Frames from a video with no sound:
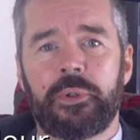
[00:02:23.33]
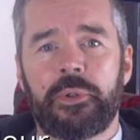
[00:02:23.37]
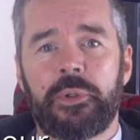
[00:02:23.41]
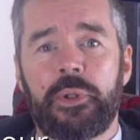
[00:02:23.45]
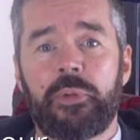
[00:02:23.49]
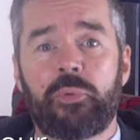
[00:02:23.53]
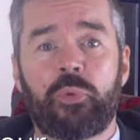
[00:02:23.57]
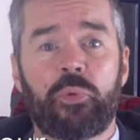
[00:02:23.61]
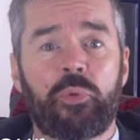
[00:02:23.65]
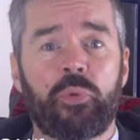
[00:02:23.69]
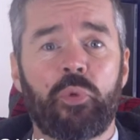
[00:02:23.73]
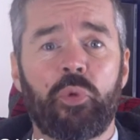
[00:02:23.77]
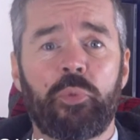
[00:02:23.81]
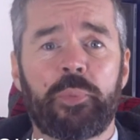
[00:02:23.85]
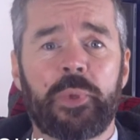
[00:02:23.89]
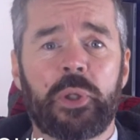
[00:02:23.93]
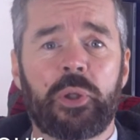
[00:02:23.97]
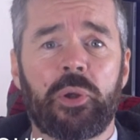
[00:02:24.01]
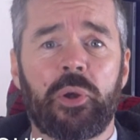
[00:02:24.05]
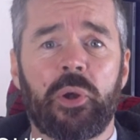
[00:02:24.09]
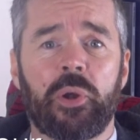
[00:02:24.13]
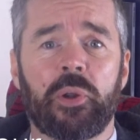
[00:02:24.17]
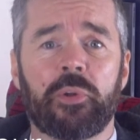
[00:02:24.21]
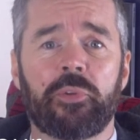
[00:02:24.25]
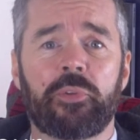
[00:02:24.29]
This was all
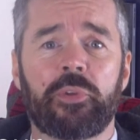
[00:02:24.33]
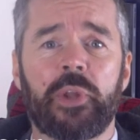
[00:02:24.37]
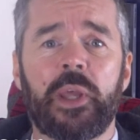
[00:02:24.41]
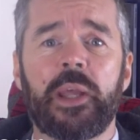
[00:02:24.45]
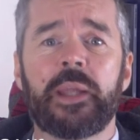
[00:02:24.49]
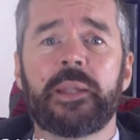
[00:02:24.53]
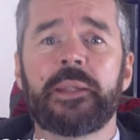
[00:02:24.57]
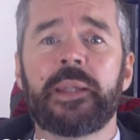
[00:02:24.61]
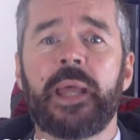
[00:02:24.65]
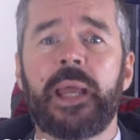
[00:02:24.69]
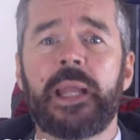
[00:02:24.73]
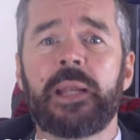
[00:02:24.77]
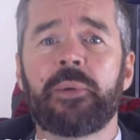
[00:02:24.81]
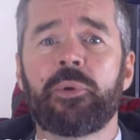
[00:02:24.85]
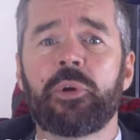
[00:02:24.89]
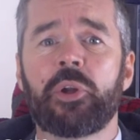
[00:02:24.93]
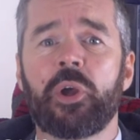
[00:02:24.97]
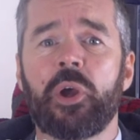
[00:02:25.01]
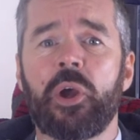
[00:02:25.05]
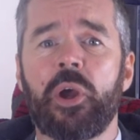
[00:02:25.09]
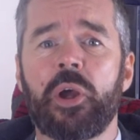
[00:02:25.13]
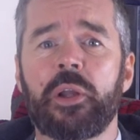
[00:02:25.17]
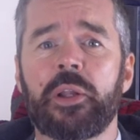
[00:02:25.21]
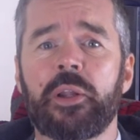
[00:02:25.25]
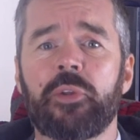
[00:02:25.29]
because Naylor had
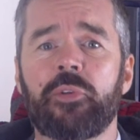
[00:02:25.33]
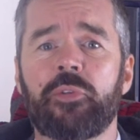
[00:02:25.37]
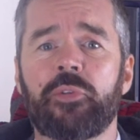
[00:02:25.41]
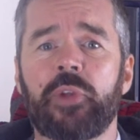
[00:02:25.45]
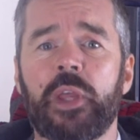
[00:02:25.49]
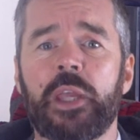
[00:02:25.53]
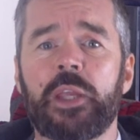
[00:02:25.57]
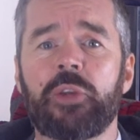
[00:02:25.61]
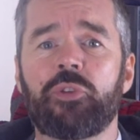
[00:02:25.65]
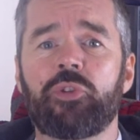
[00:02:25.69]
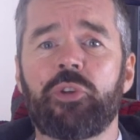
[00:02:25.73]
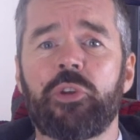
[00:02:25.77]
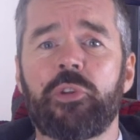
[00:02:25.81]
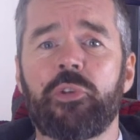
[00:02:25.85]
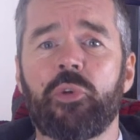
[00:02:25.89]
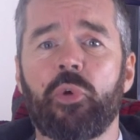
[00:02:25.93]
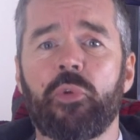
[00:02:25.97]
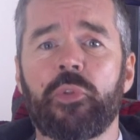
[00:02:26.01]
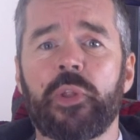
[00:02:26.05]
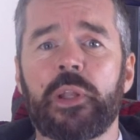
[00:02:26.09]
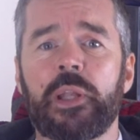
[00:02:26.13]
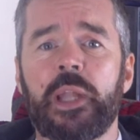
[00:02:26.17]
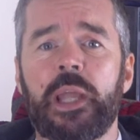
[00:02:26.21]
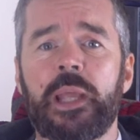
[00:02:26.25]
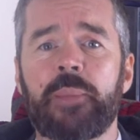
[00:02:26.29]
heard her say she thought
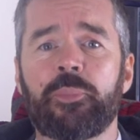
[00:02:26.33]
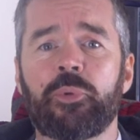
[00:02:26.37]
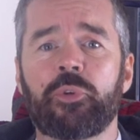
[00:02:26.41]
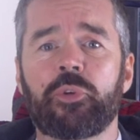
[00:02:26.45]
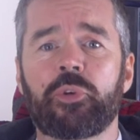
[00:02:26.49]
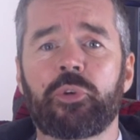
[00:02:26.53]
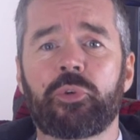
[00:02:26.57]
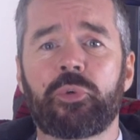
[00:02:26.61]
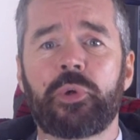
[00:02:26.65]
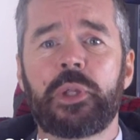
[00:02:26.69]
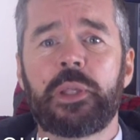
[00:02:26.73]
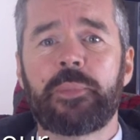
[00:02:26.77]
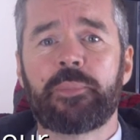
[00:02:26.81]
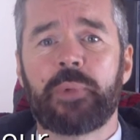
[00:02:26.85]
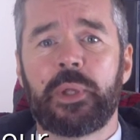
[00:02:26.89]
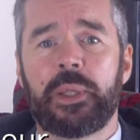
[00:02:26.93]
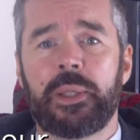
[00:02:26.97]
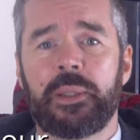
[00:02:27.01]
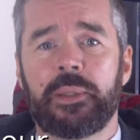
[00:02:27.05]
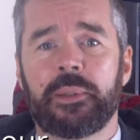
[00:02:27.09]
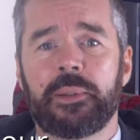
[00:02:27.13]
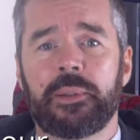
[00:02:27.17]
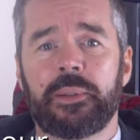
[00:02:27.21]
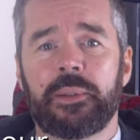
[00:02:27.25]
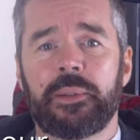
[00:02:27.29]
the lane was creepy,